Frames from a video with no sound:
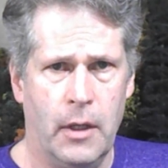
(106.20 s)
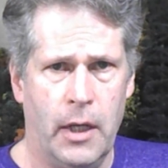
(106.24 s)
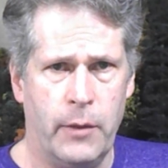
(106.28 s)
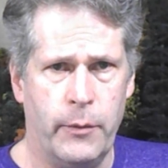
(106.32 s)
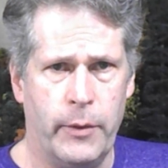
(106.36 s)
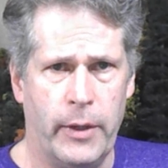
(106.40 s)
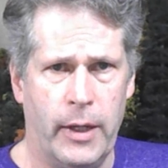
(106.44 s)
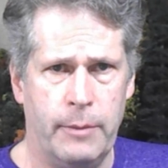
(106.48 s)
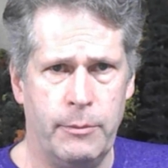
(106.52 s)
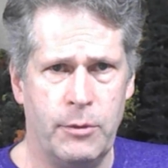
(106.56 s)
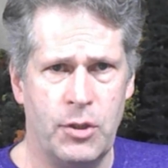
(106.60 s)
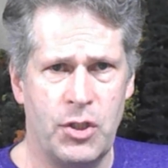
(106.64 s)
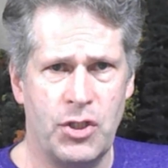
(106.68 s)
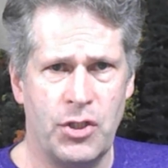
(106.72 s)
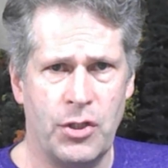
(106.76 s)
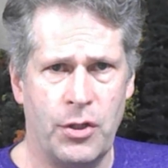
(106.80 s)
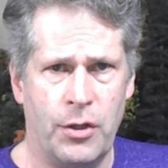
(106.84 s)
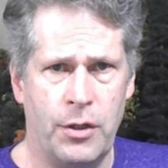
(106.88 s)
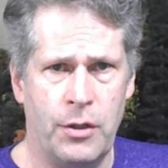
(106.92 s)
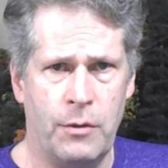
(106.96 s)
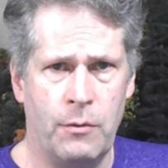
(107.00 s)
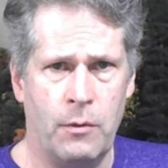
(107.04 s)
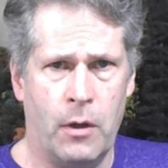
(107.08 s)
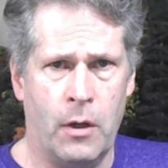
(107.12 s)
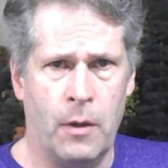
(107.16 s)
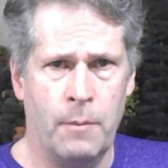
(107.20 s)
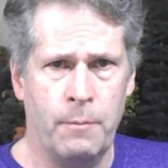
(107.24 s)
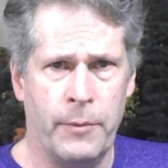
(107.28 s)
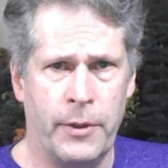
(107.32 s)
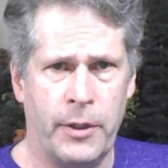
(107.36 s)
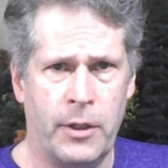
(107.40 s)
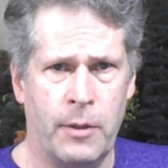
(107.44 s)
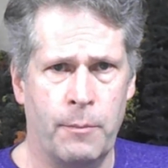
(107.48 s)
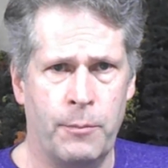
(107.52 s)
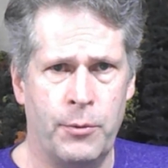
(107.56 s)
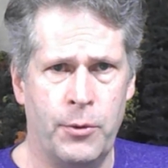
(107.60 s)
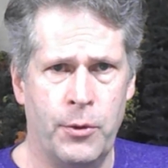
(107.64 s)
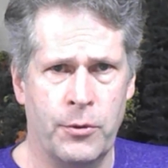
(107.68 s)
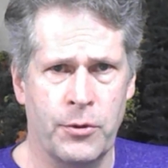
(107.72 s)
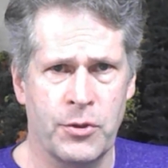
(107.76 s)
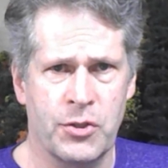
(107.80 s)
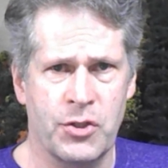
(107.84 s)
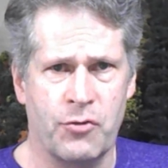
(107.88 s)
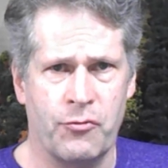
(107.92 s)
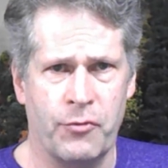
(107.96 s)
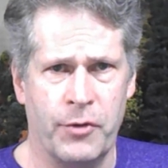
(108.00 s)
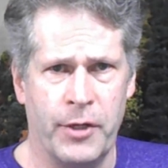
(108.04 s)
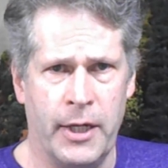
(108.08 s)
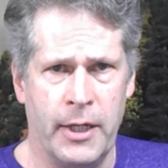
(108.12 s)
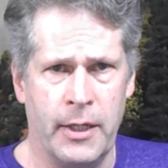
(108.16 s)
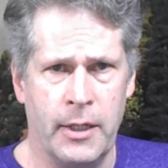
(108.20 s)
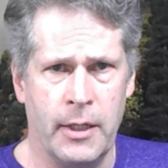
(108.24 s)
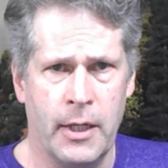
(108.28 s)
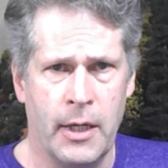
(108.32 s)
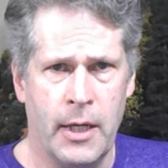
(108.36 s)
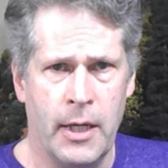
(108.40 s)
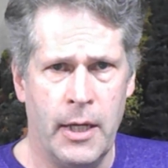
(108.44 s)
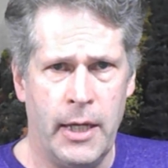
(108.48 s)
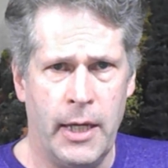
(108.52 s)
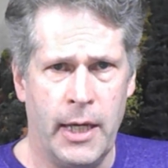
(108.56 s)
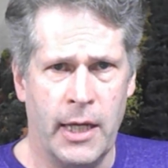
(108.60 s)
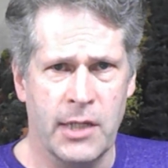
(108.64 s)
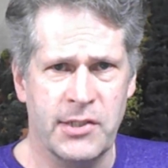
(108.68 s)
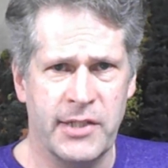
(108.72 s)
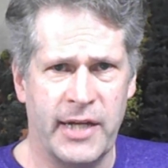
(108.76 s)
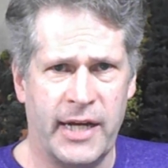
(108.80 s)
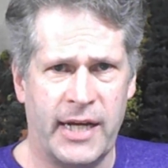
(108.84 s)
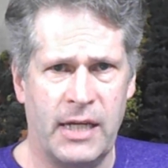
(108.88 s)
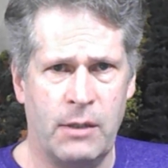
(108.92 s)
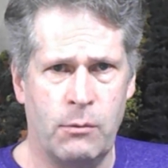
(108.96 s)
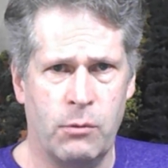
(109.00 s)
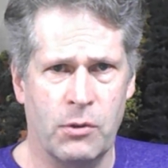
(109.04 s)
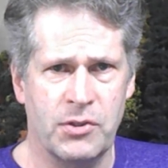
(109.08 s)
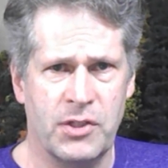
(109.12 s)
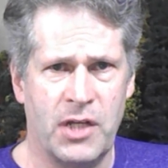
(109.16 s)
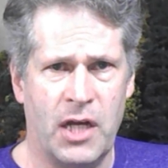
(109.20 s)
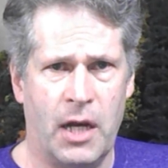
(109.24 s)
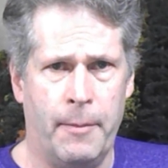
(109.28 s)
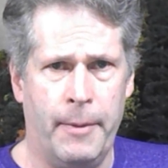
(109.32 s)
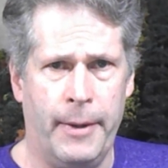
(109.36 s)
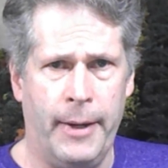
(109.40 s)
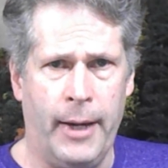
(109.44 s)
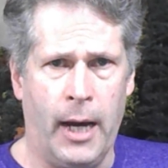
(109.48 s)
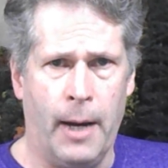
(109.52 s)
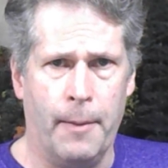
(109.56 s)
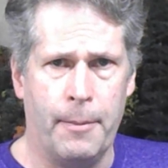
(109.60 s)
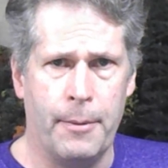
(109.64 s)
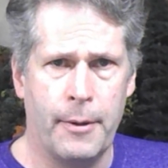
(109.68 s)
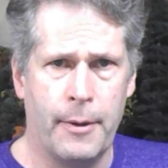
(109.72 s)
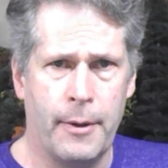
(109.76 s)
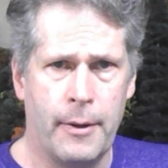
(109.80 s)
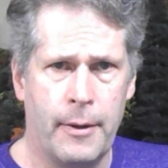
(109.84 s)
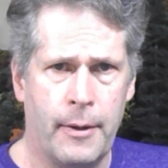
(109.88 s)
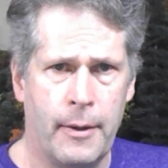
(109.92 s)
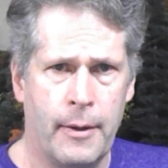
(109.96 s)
Anyway, let me show you on my computer screen exactly what's coming up,